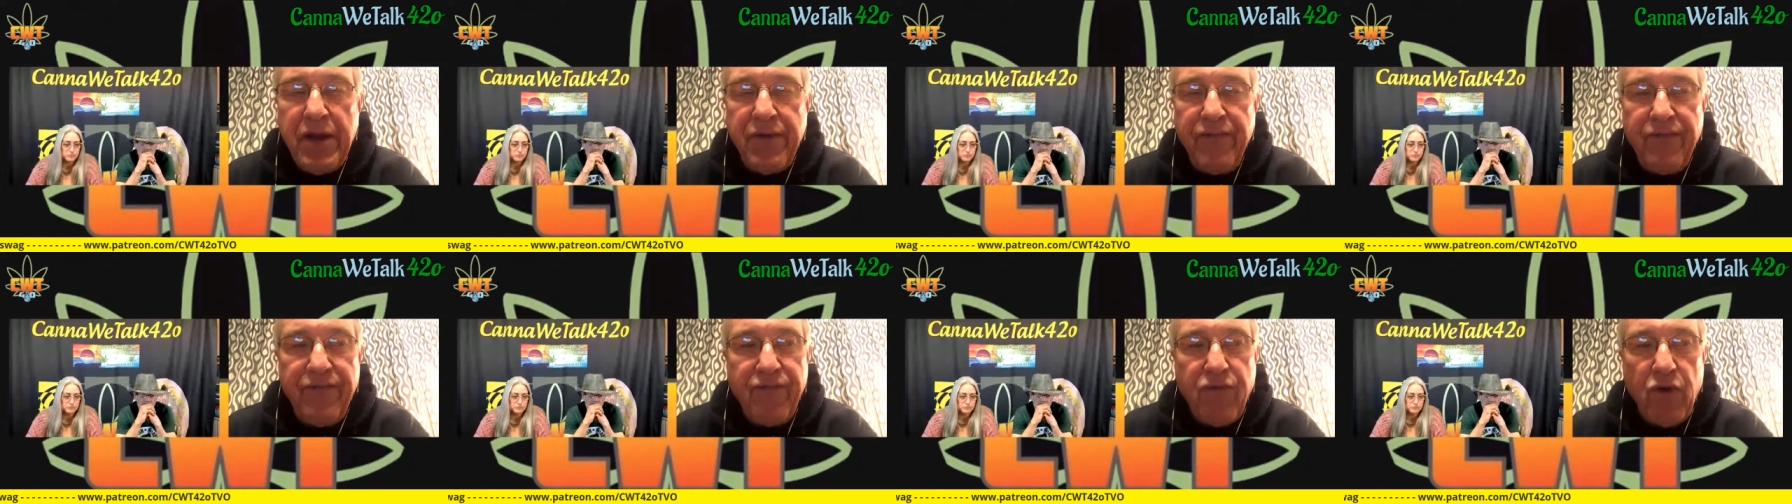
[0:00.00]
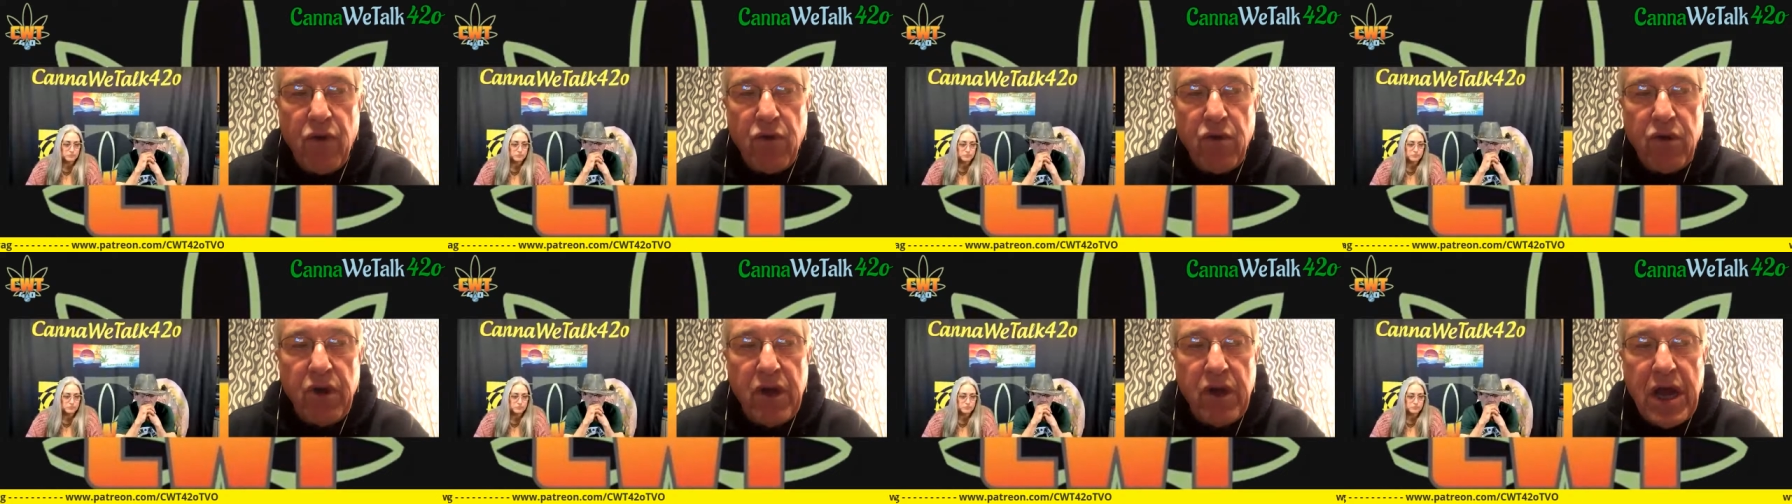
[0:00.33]

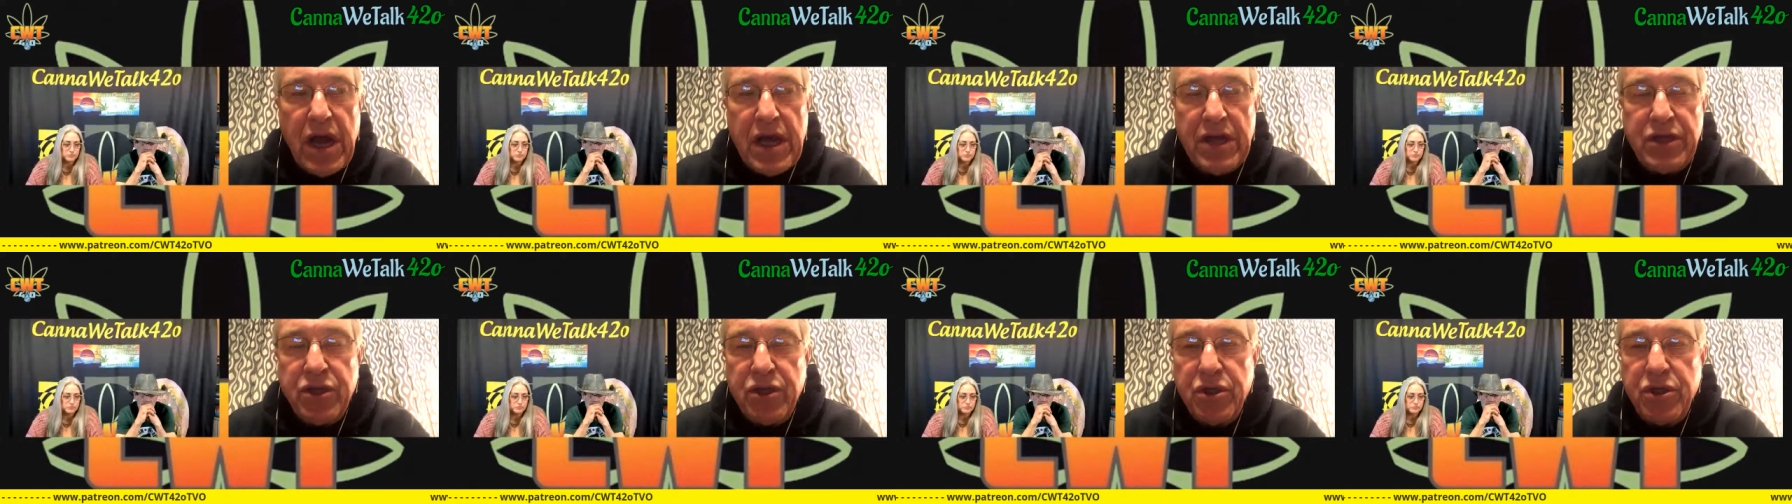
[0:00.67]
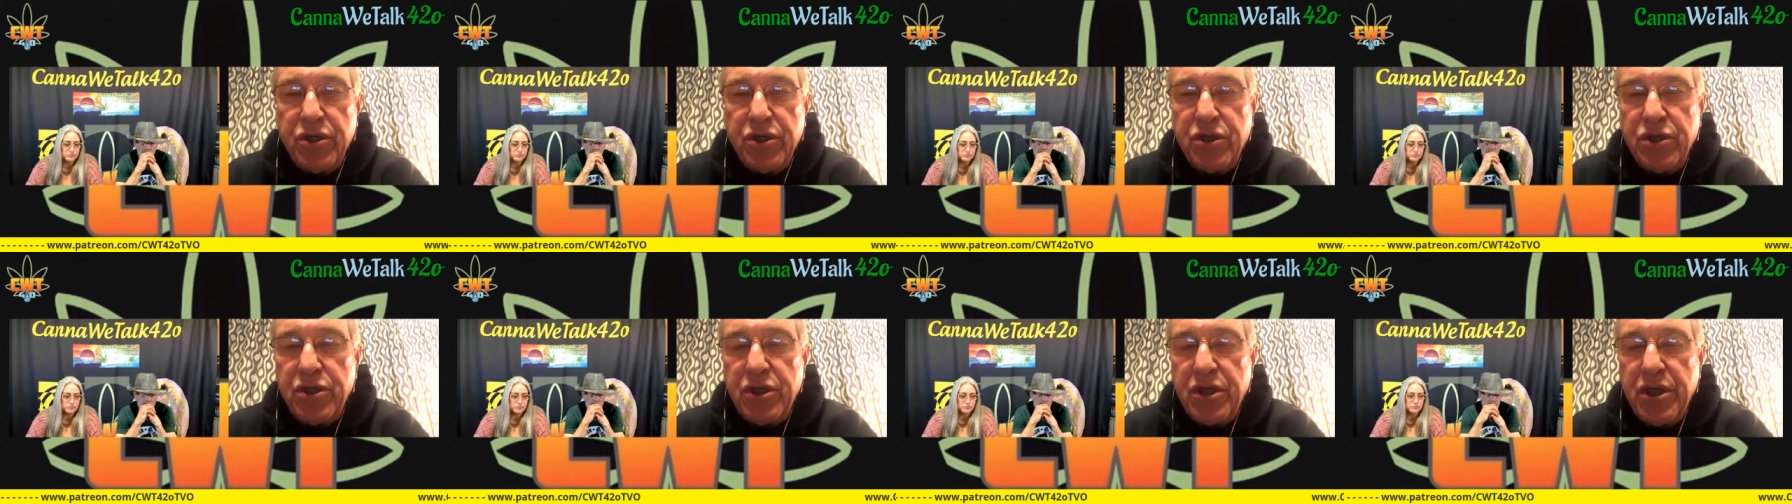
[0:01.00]
egg
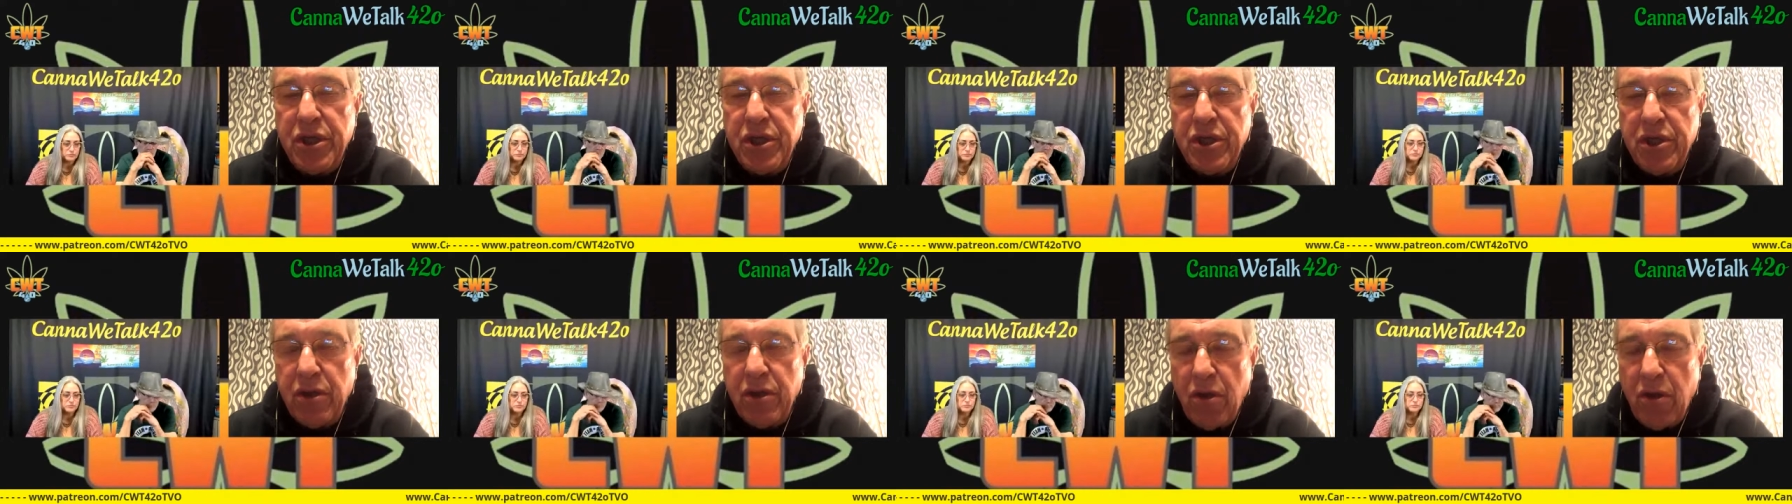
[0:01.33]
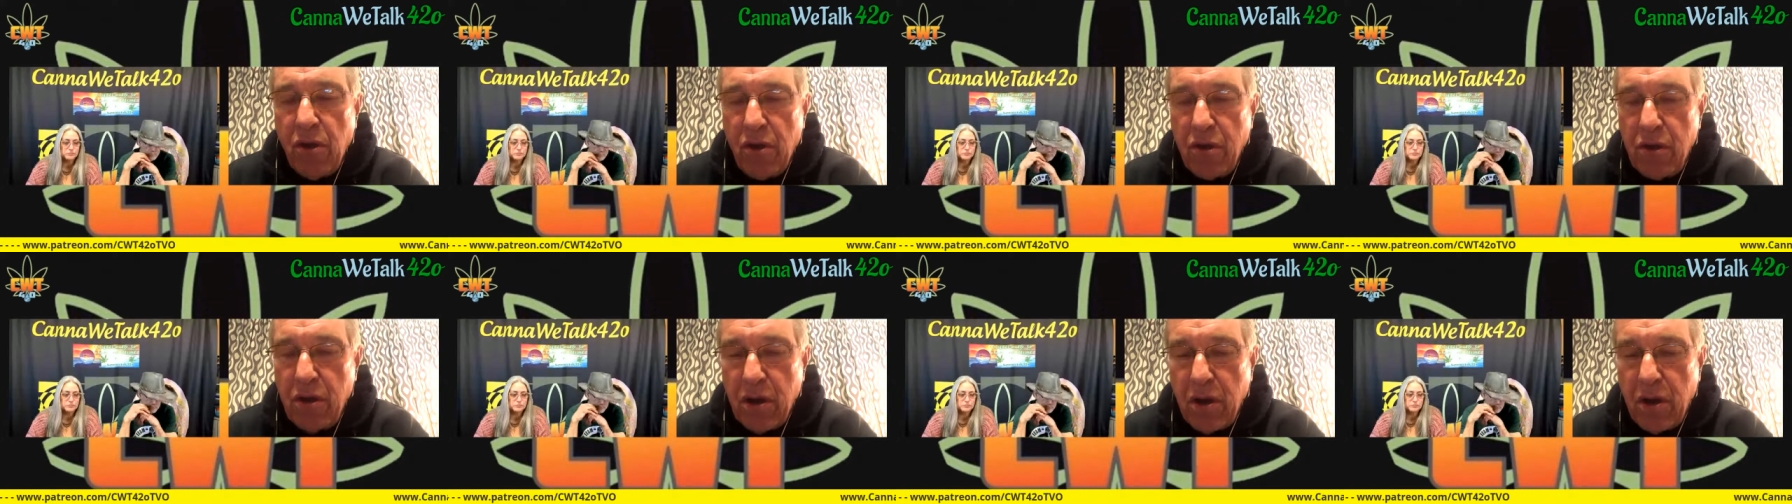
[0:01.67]
fertilizes the